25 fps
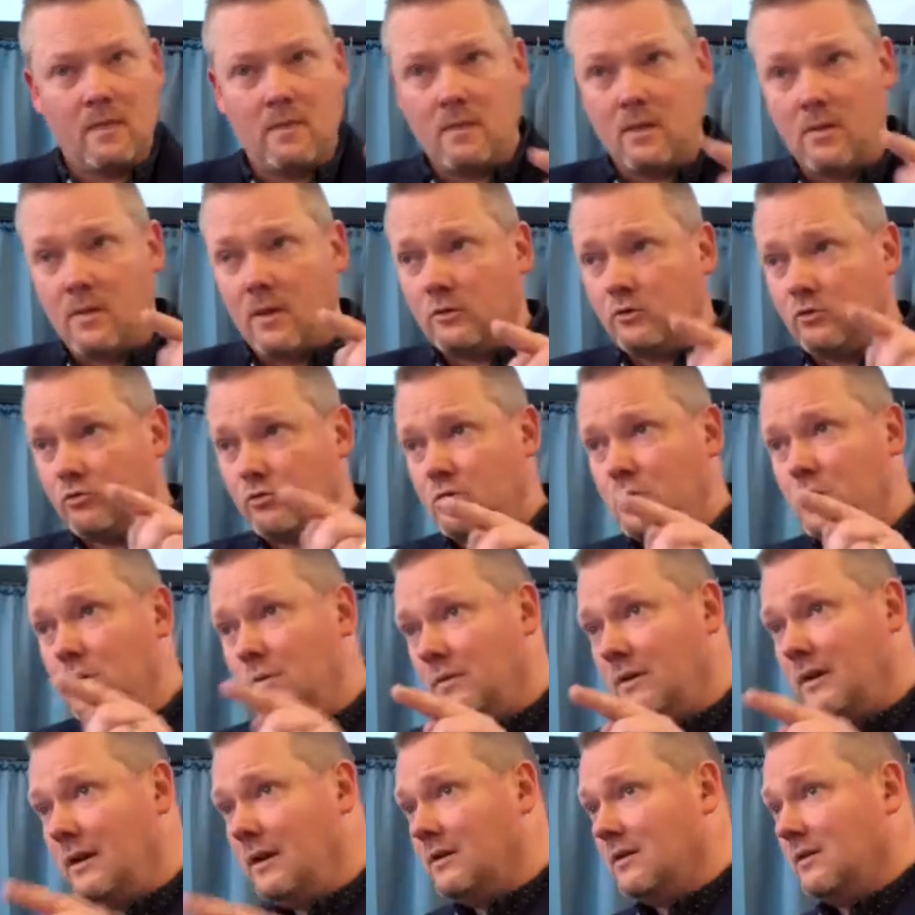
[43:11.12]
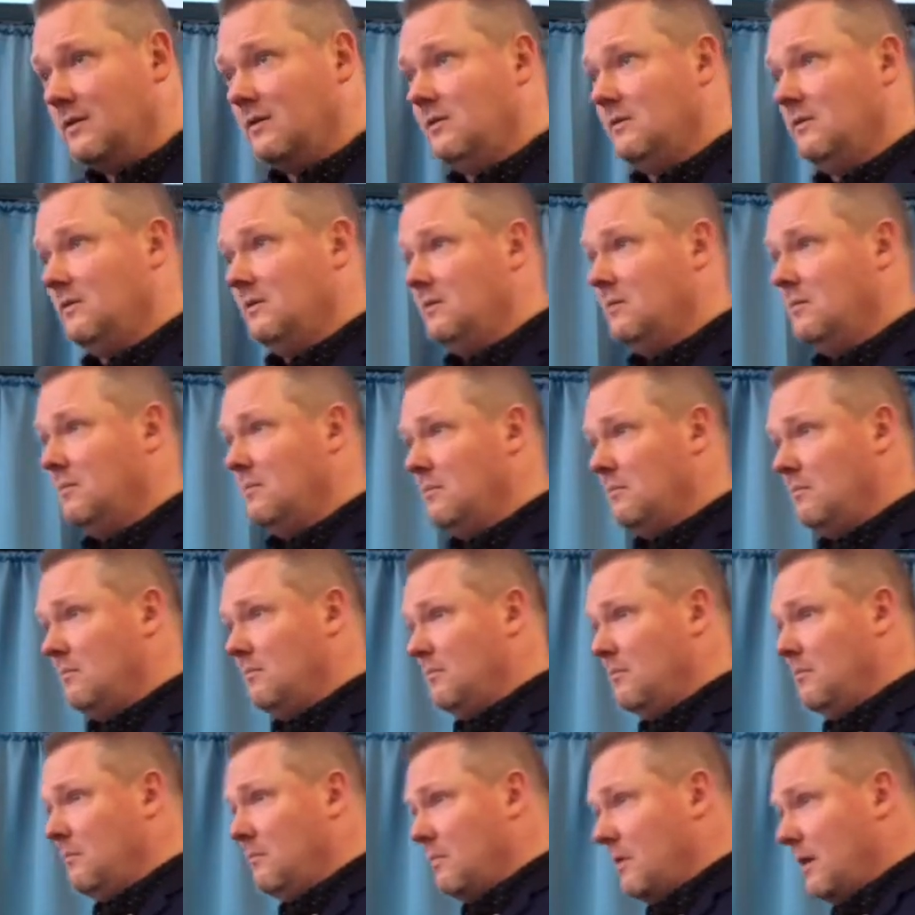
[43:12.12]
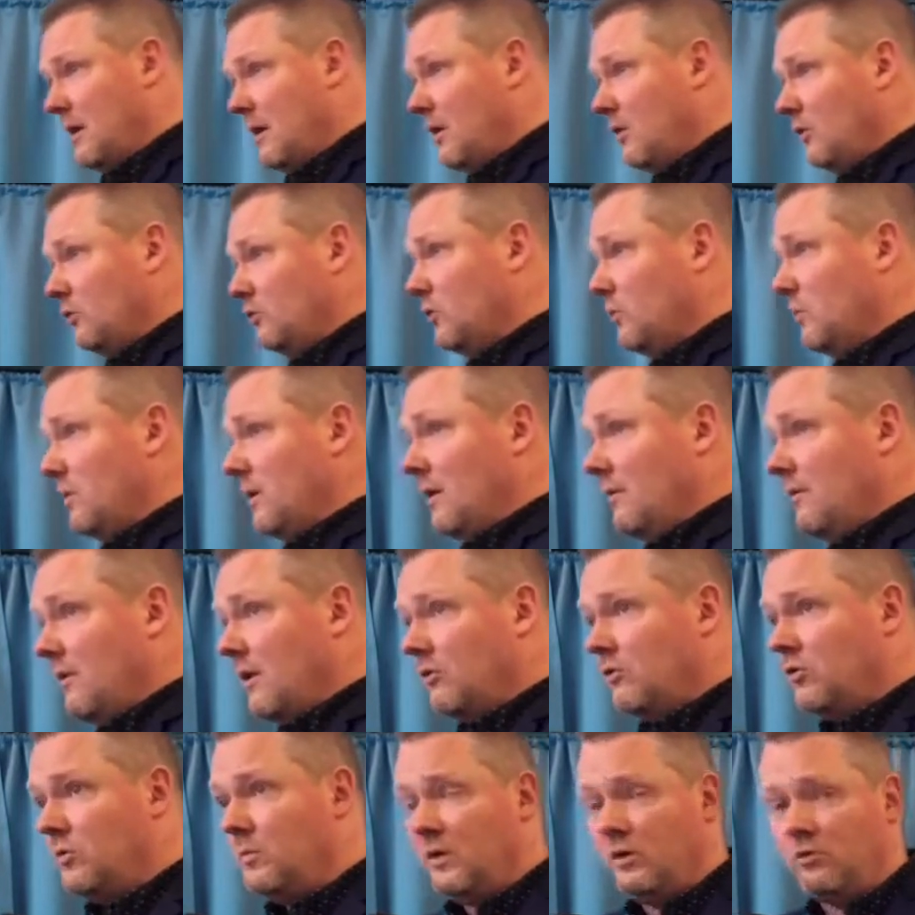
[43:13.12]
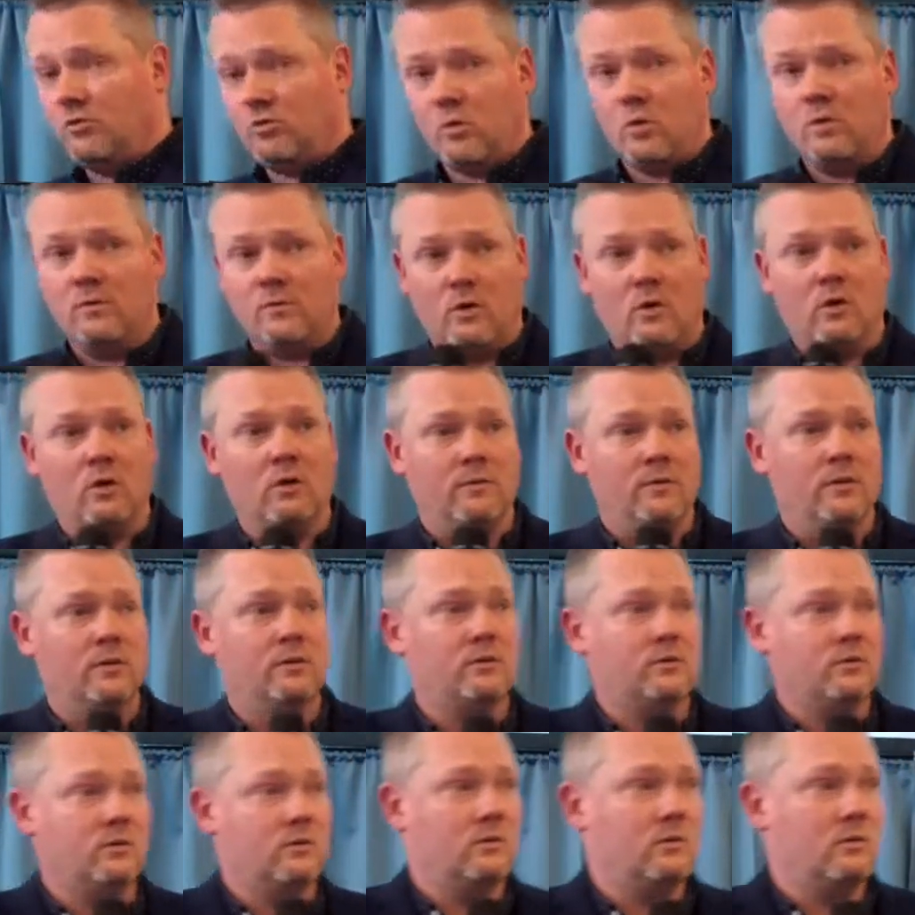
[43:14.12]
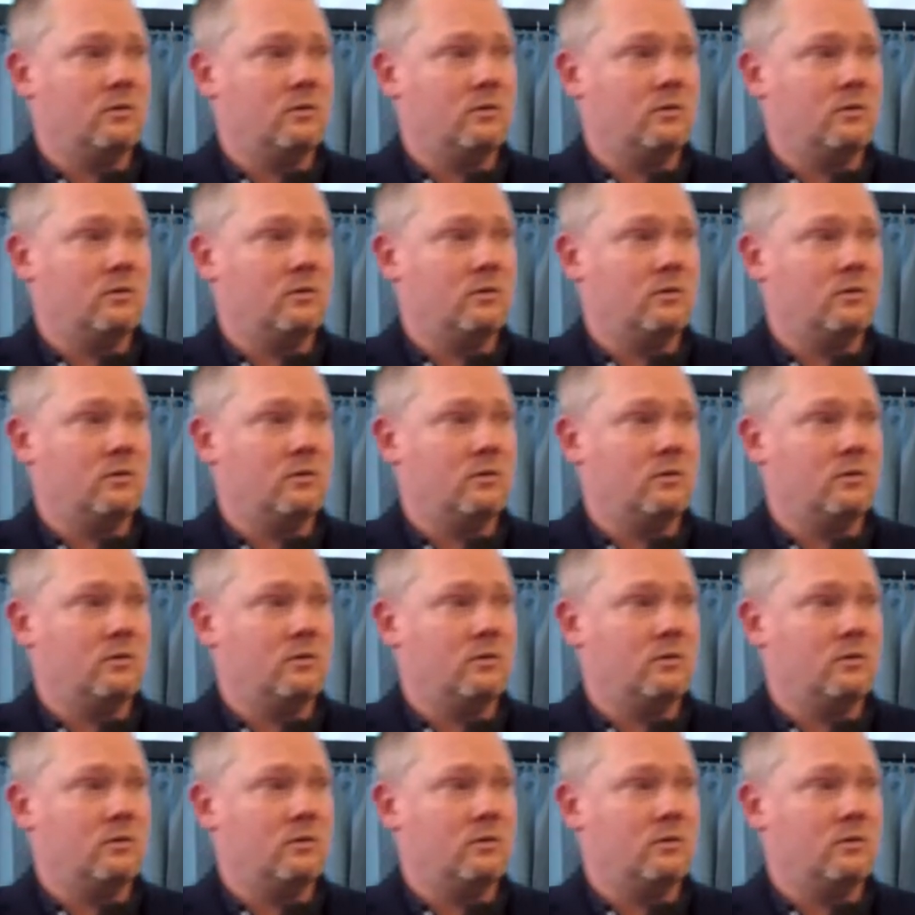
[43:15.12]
Now, that's true of leaders, but I also believe that should be true of all of us.